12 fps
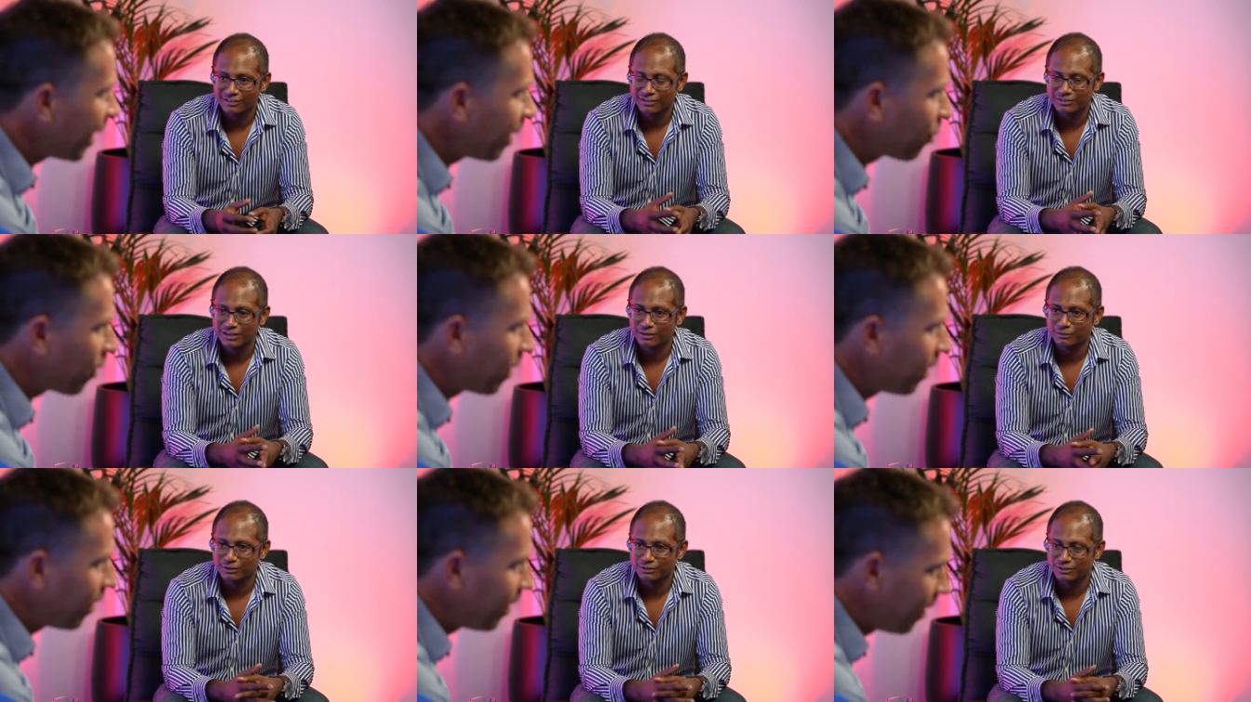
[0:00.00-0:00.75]

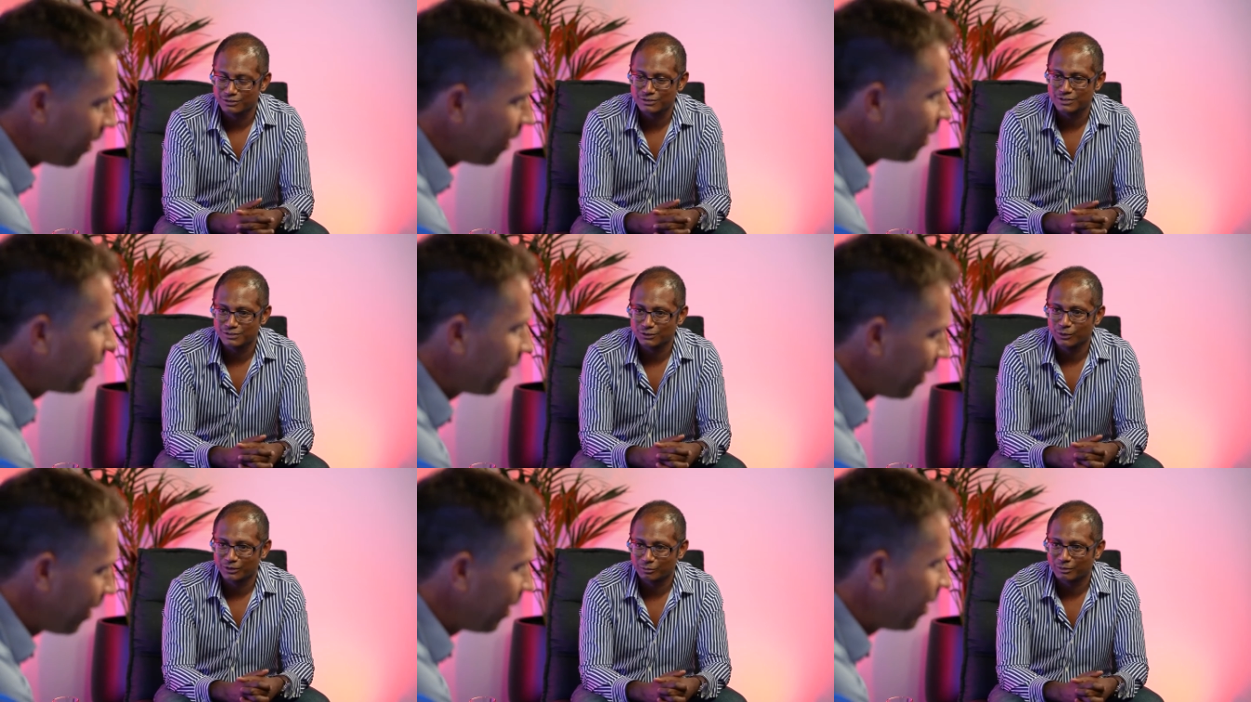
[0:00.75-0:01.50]
There's
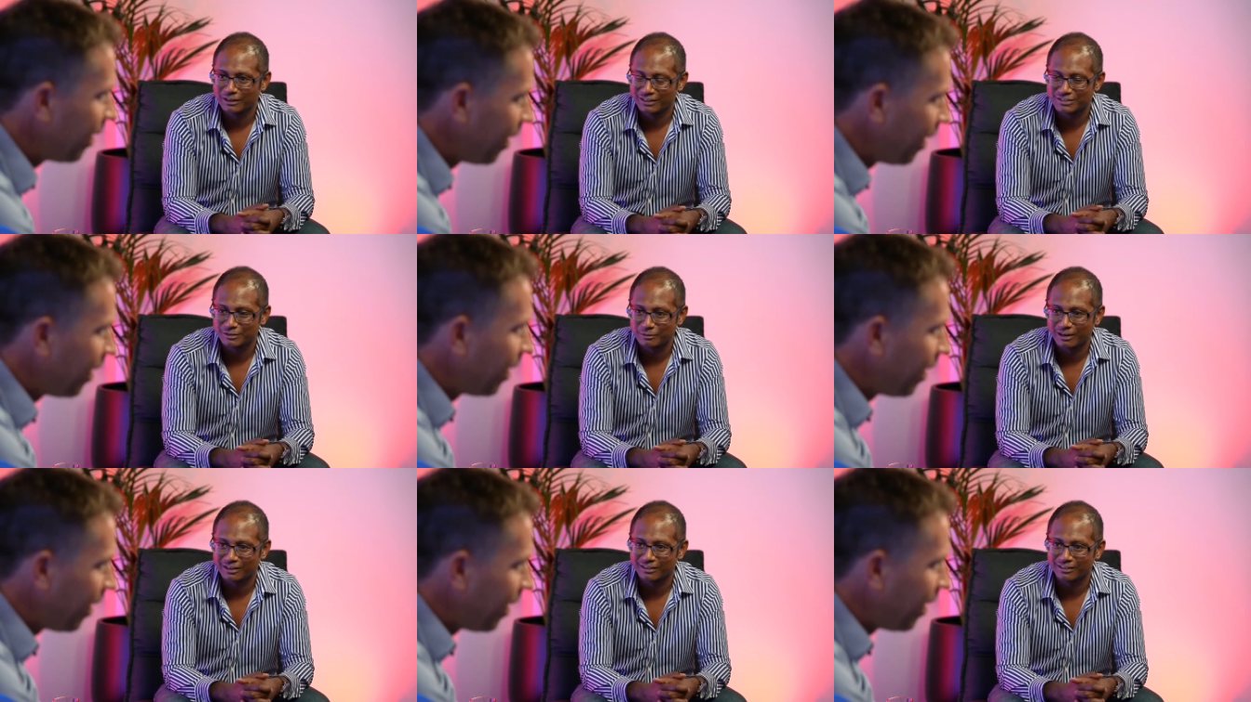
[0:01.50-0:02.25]
no other players in the
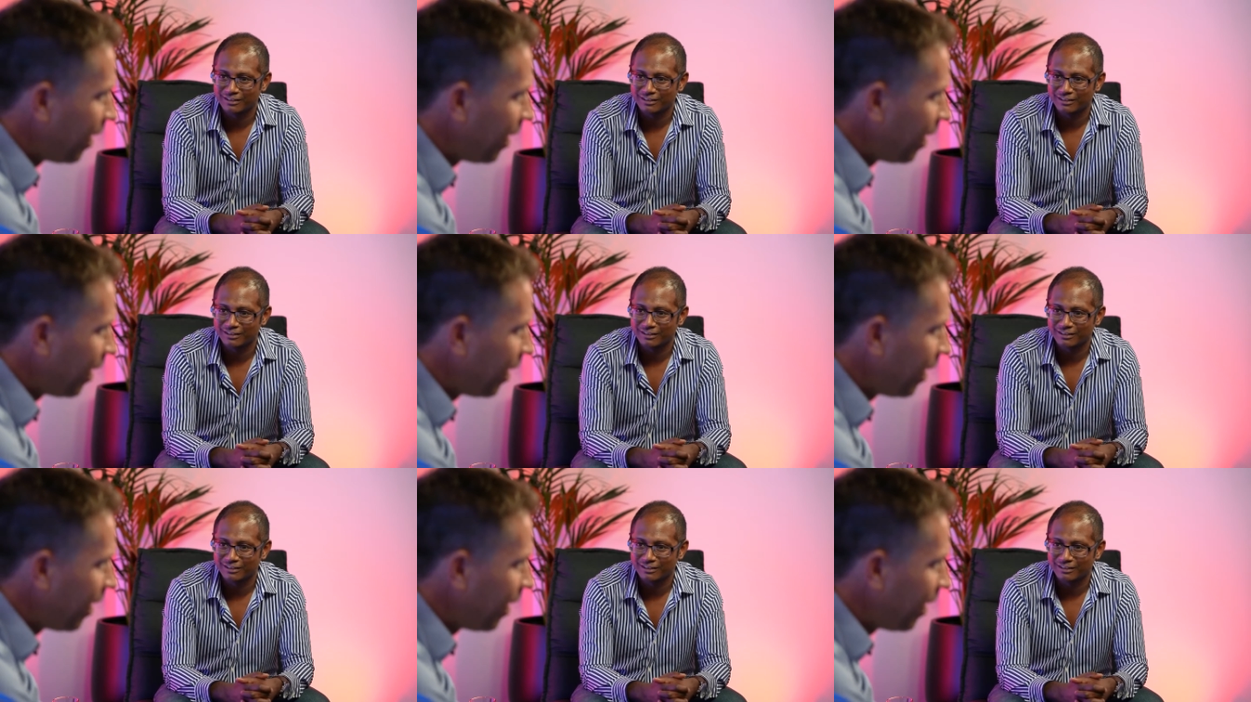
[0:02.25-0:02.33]
market.